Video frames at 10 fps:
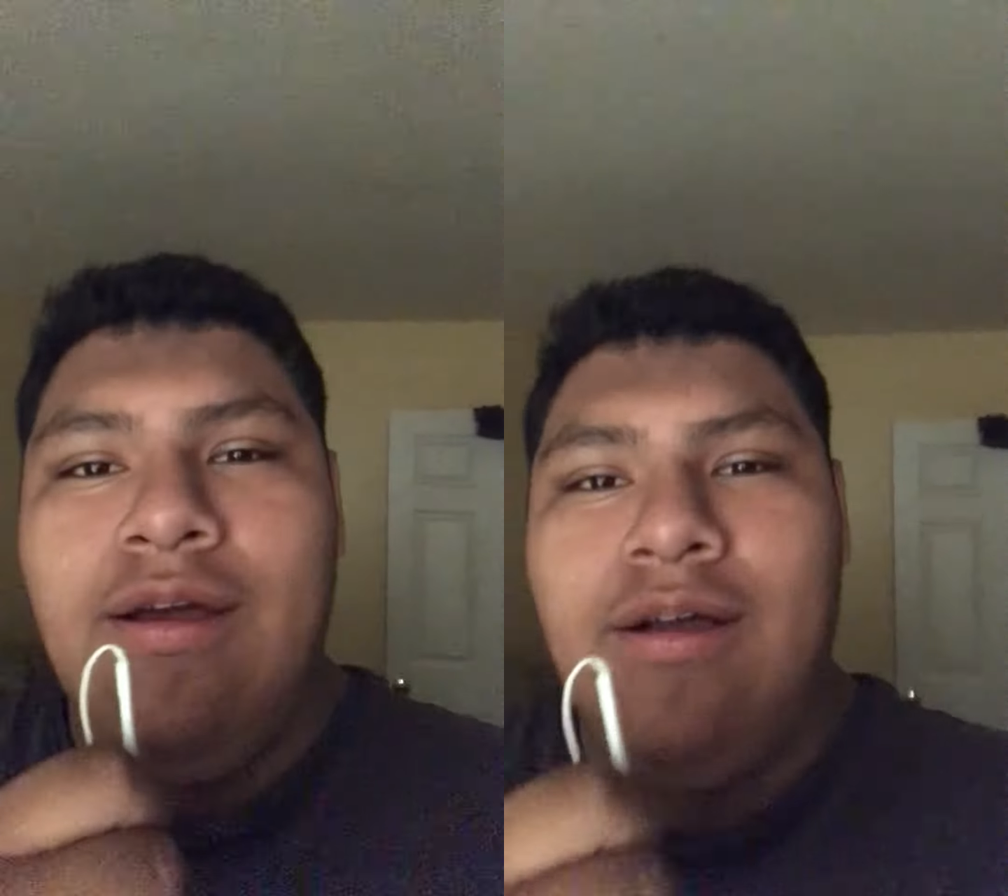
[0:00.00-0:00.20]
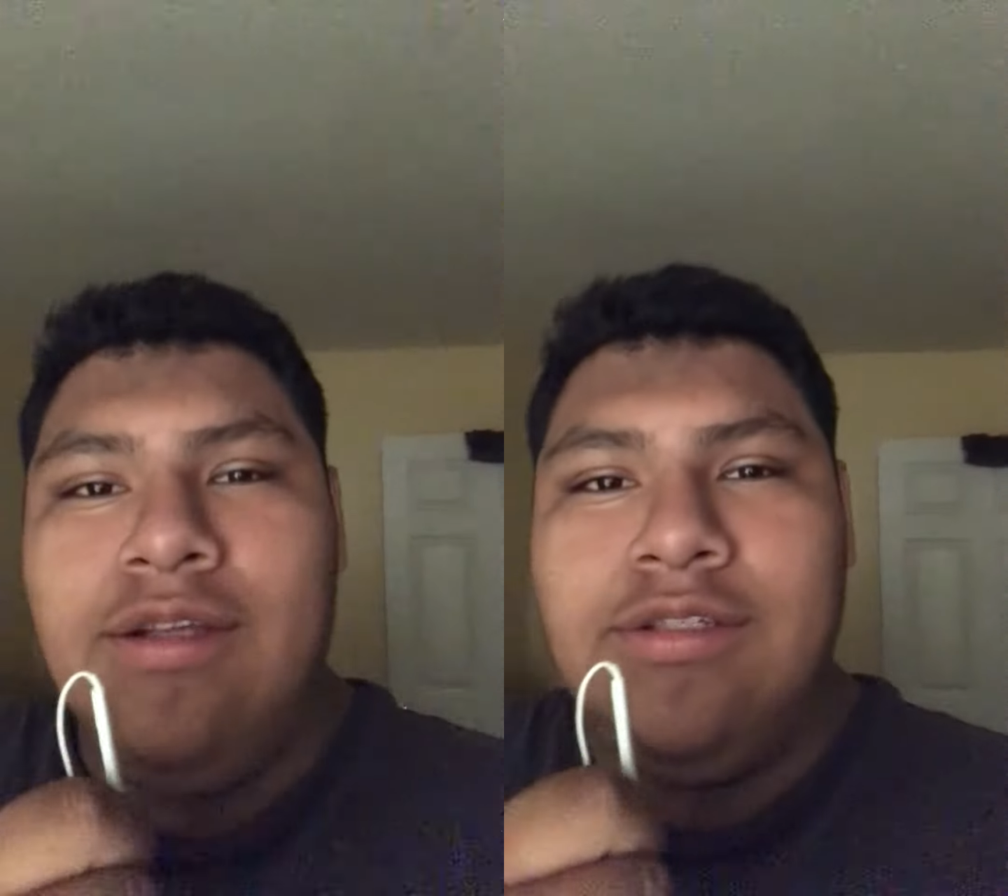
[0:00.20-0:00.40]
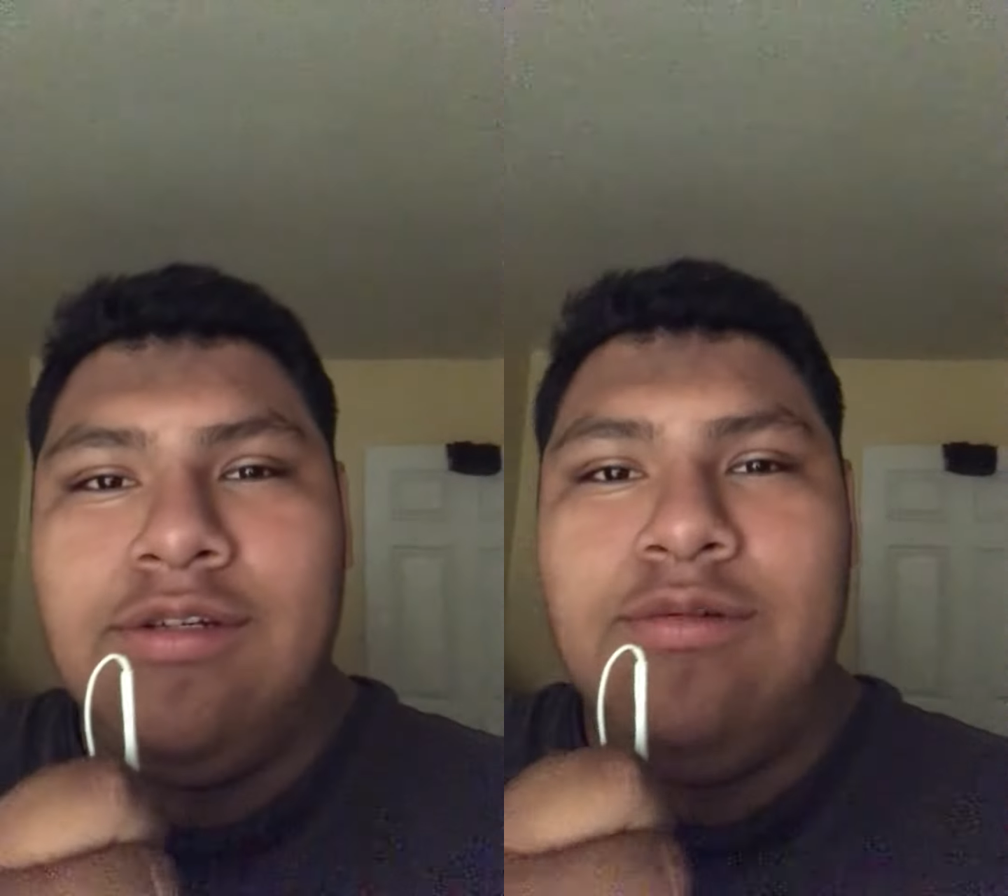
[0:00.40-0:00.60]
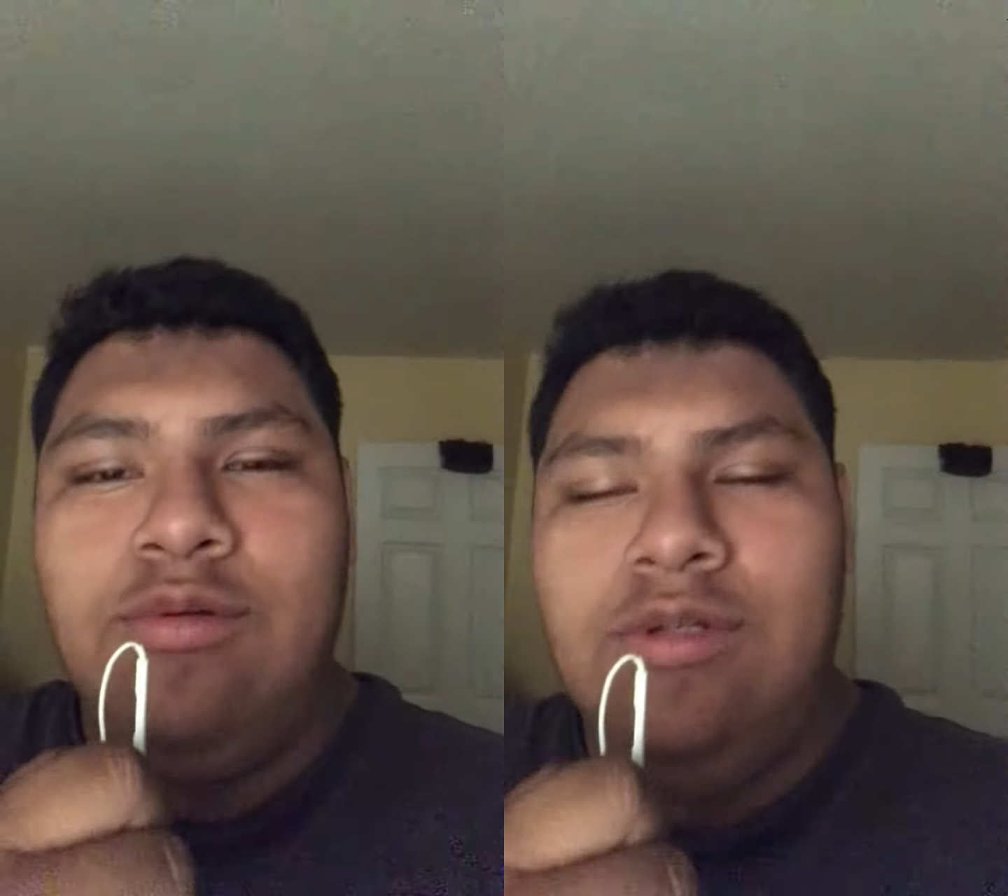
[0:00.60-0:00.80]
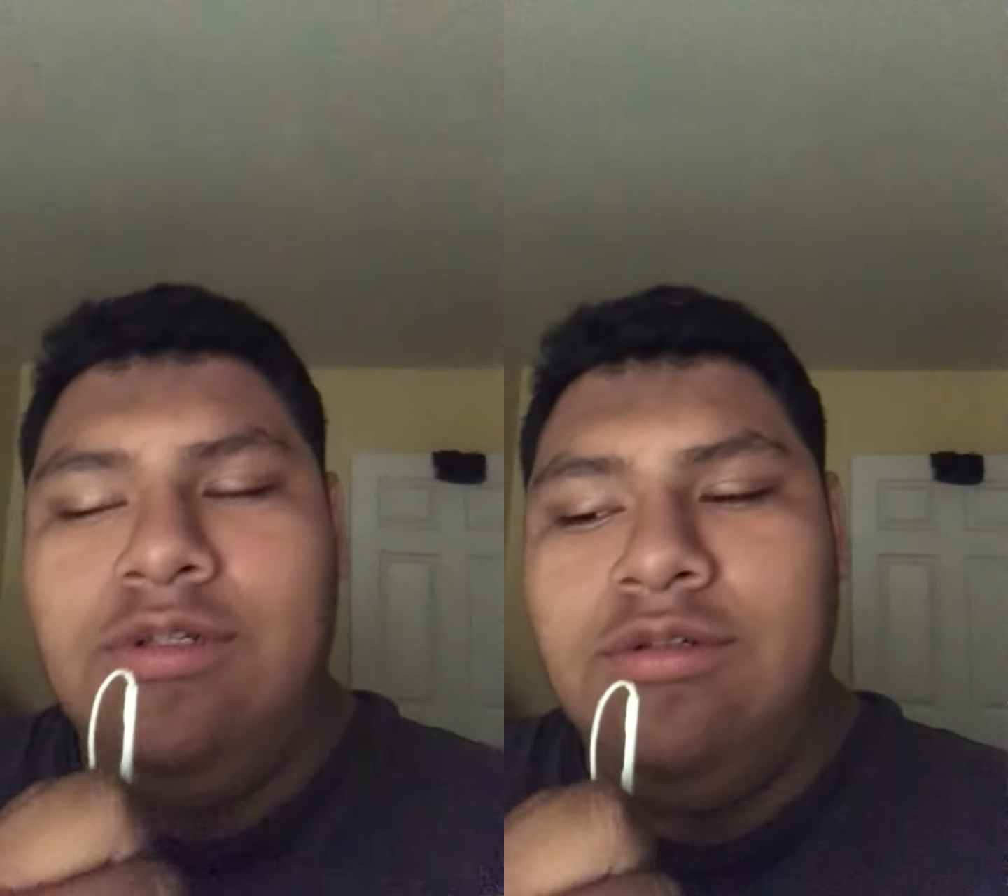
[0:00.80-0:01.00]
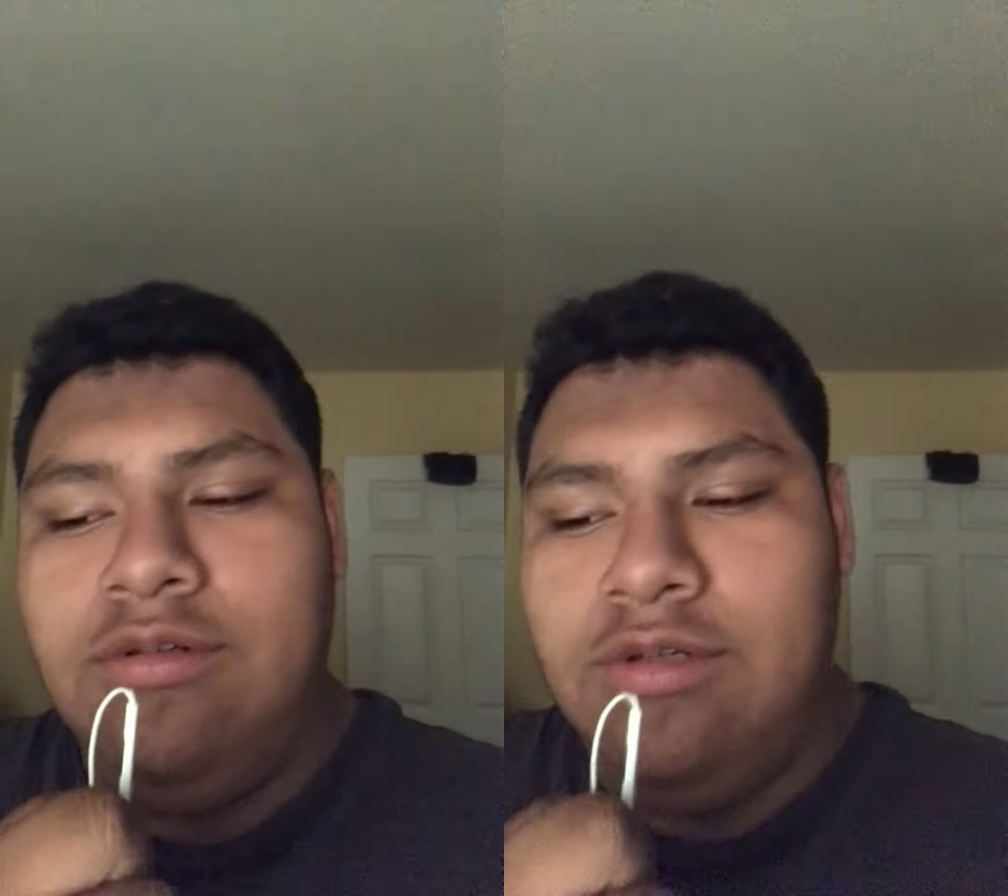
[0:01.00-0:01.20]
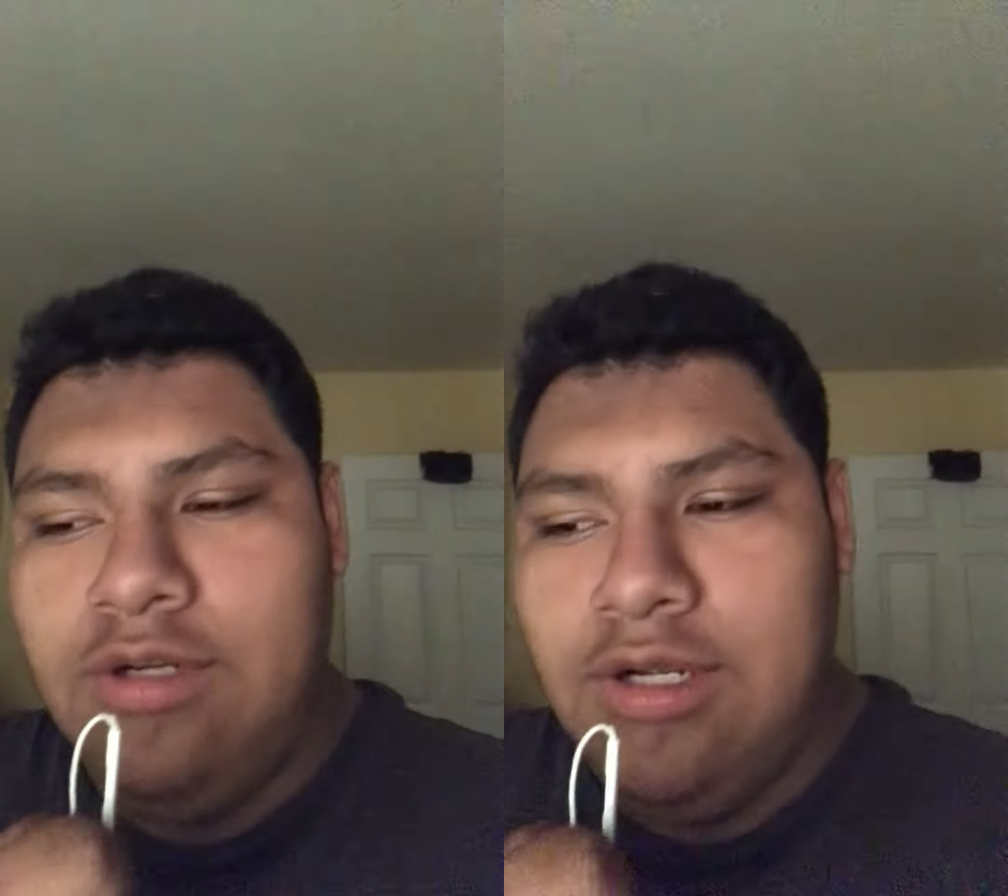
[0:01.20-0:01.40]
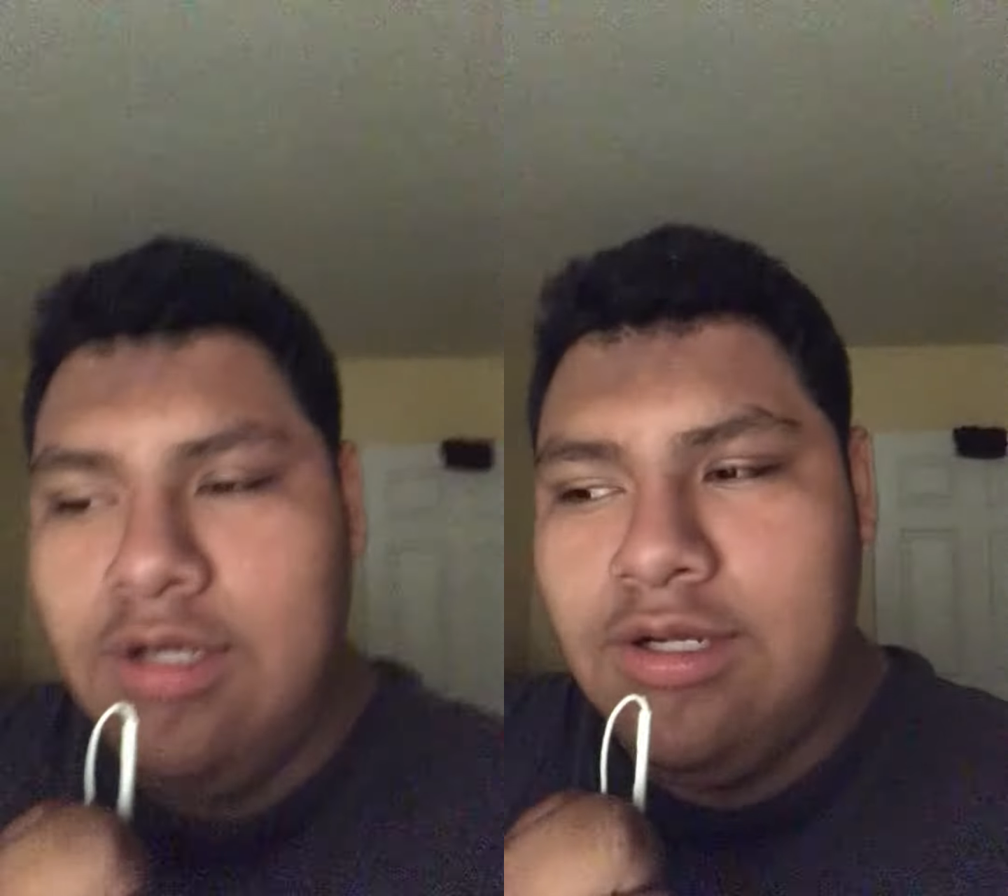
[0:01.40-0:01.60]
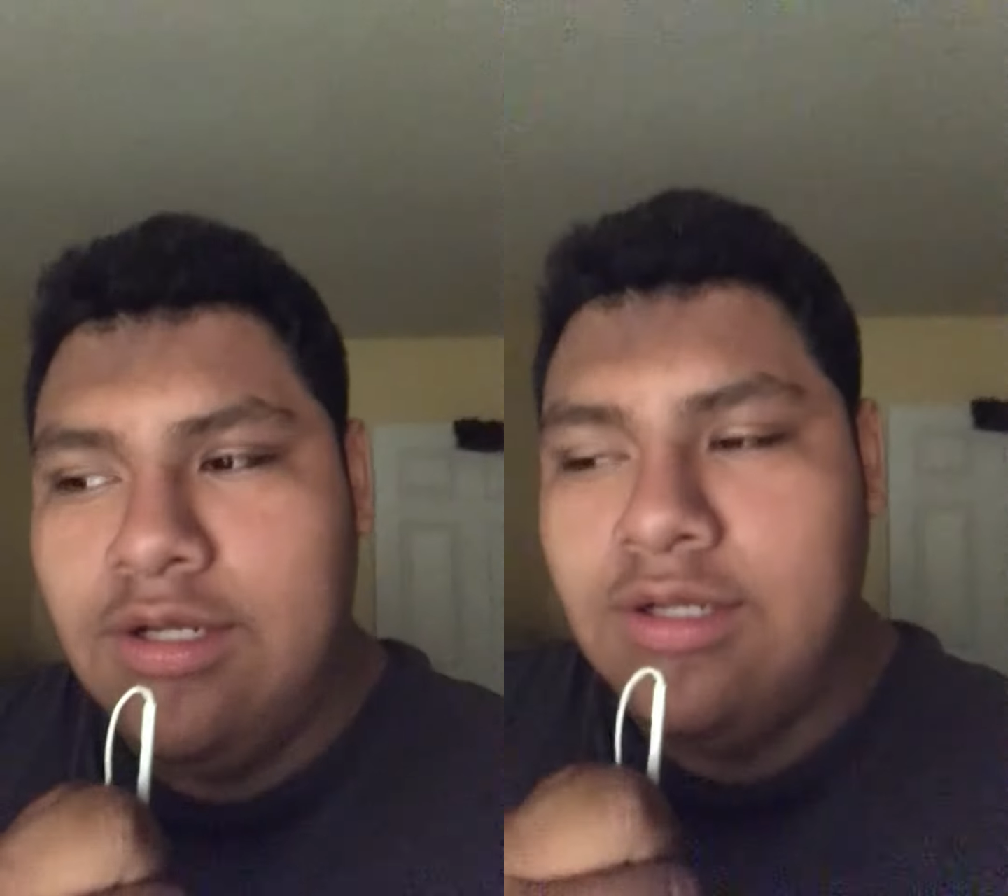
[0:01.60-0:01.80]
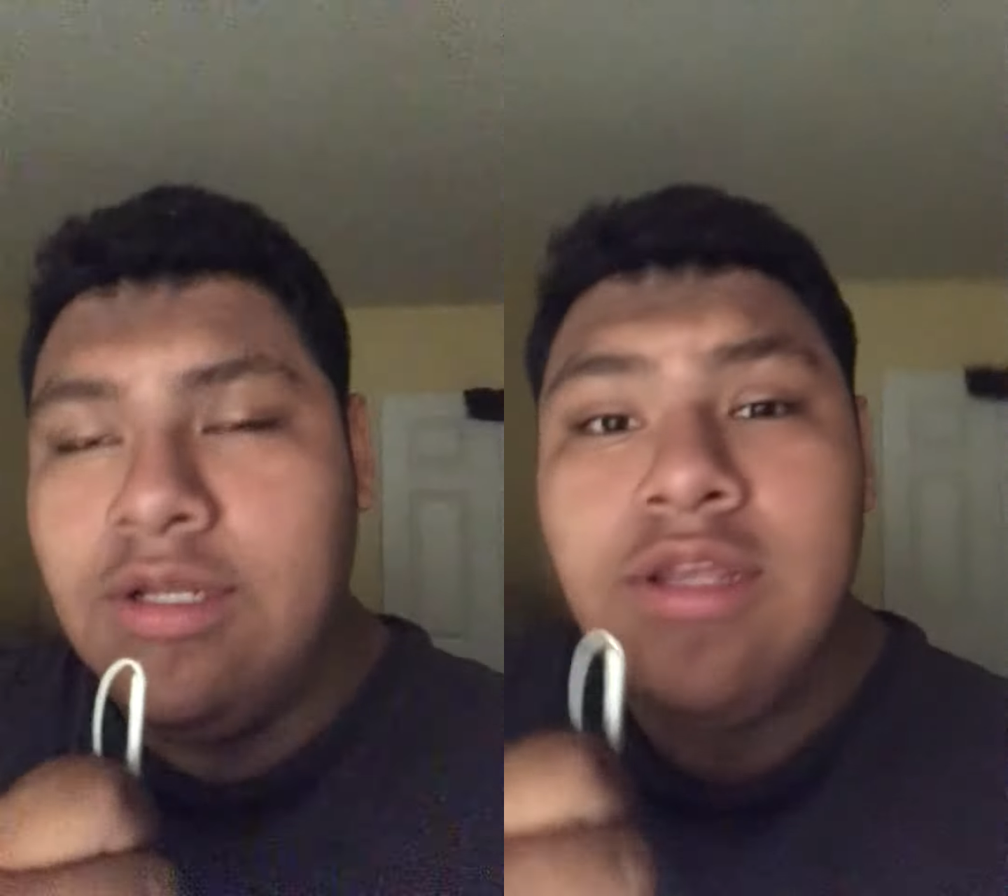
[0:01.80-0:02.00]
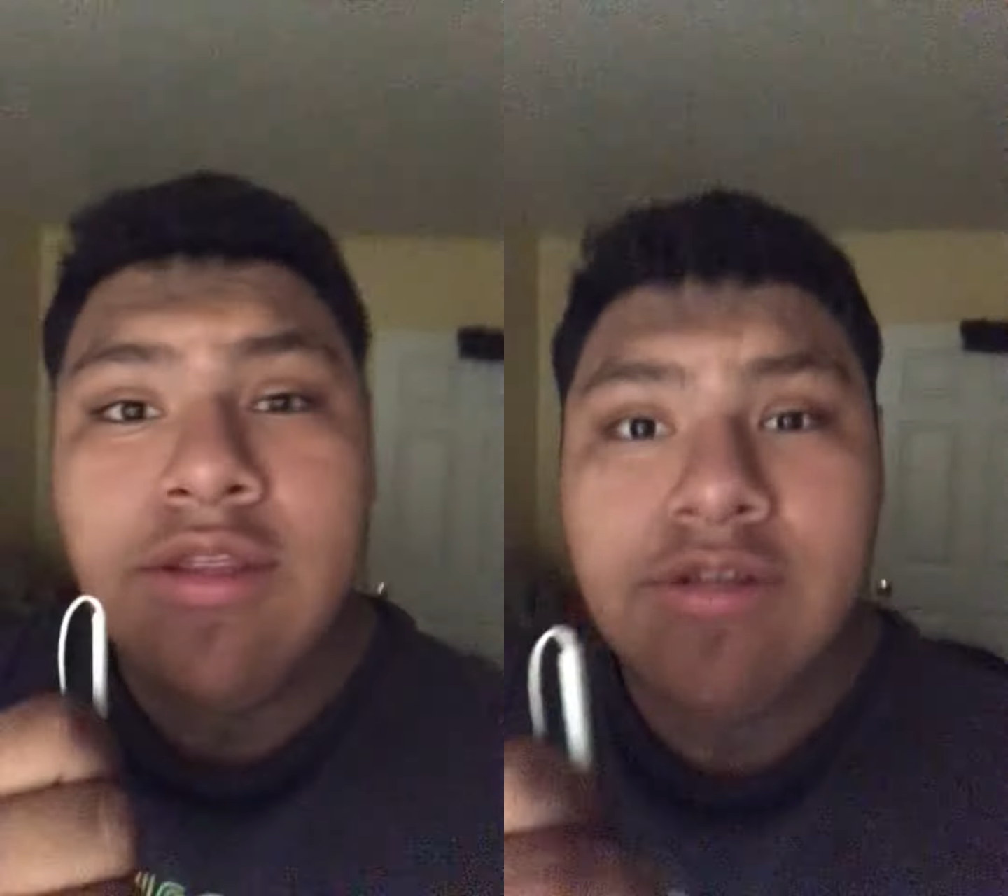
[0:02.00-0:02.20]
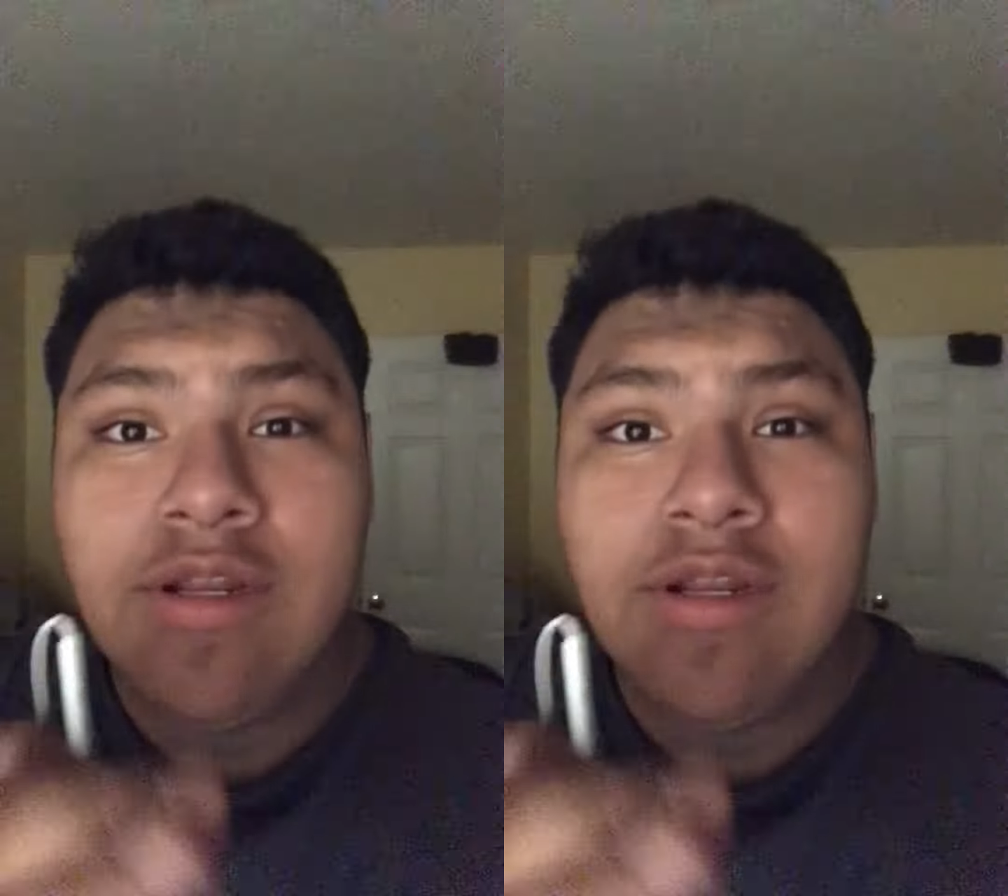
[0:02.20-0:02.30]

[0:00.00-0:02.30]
Also, there's